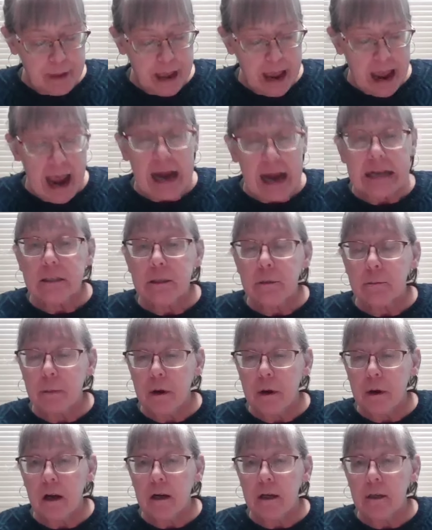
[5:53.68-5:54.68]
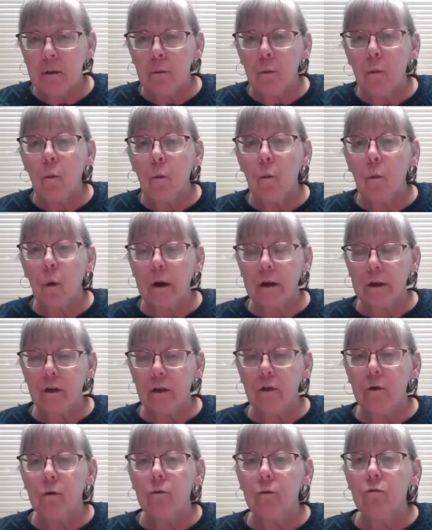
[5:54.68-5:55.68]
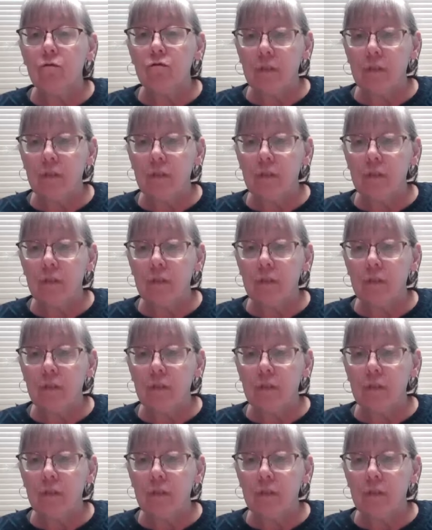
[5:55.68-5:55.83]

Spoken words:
act upon what you